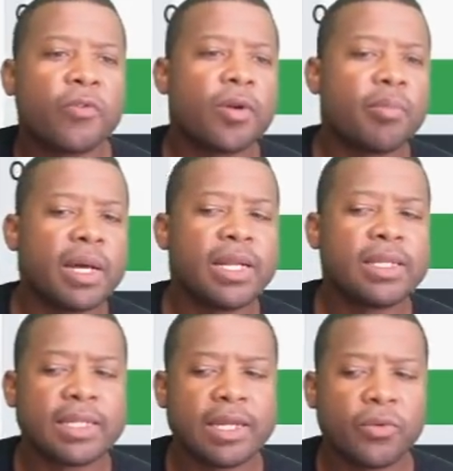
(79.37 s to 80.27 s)
for
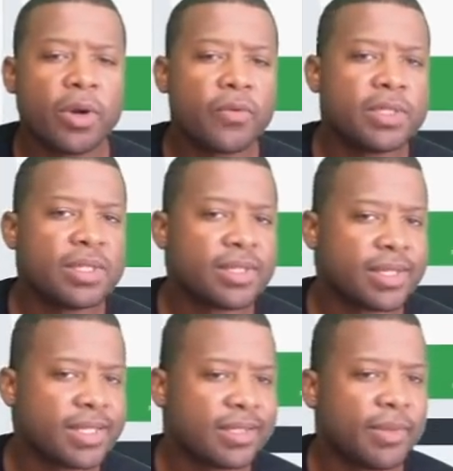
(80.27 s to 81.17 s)
Abundance Network, which is a
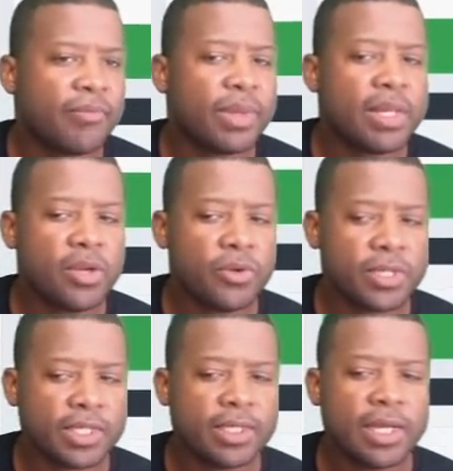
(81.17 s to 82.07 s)
system I've been
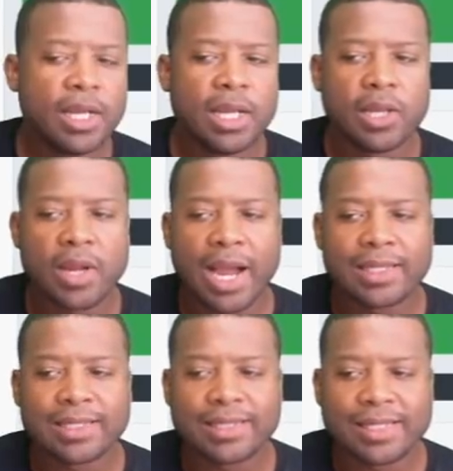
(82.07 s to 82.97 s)
using. And you
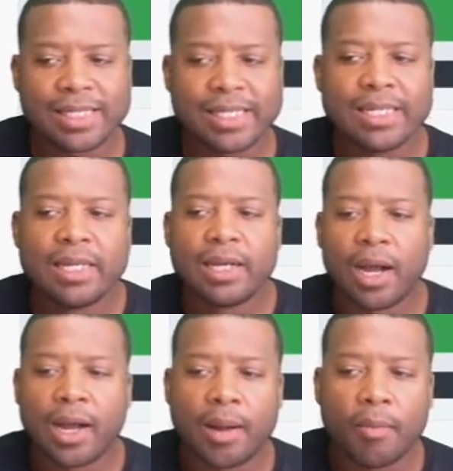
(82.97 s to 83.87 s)
guys could see
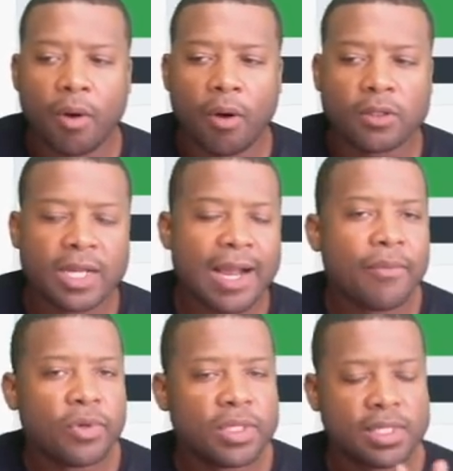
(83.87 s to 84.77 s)
all
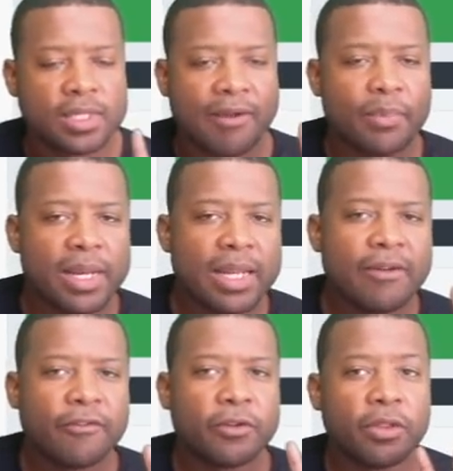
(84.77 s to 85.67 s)
time, which is I've been
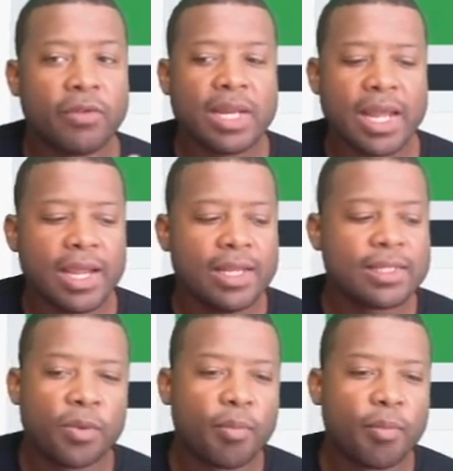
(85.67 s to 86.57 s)
in for 3
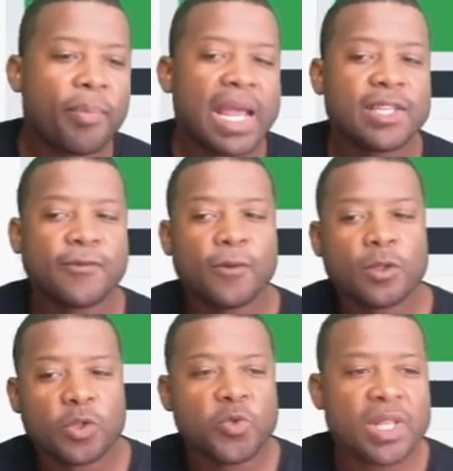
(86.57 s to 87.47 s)
days. My pay is for
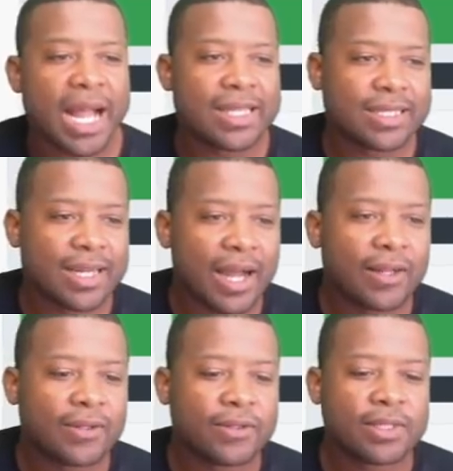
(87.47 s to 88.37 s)

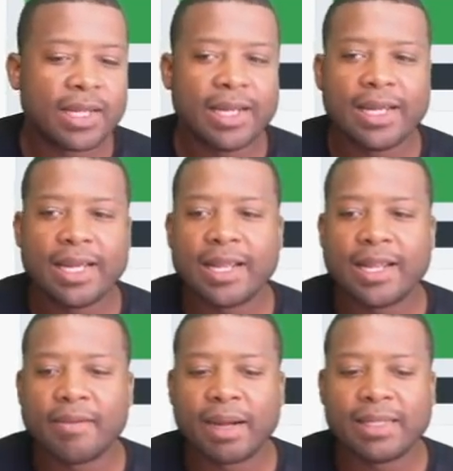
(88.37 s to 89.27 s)
$2,000
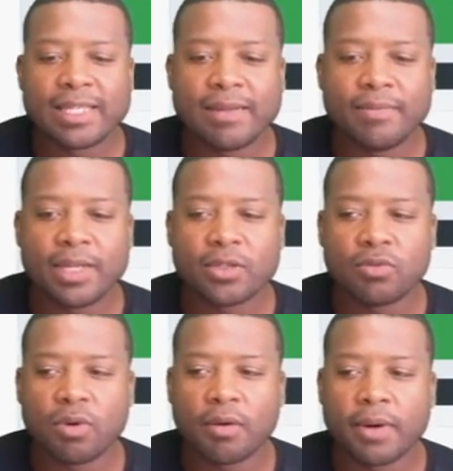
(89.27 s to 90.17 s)
and my team is
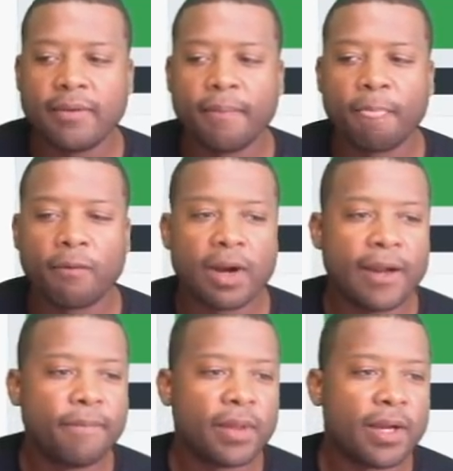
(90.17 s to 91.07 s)
growing,
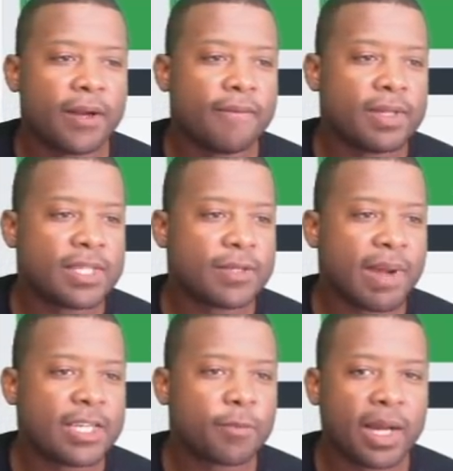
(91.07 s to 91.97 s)
right? This is
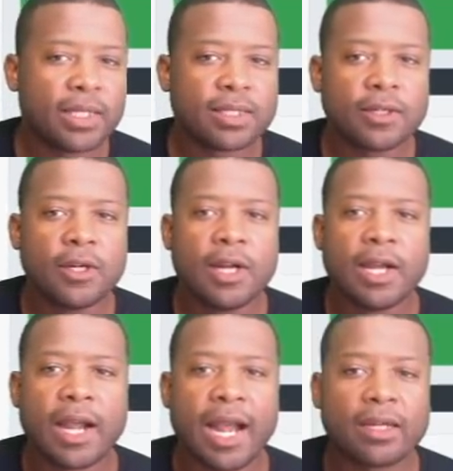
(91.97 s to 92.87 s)
my sponsor,
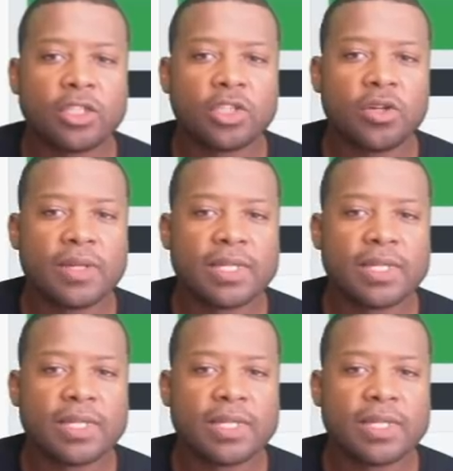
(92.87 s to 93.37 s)
and I can show you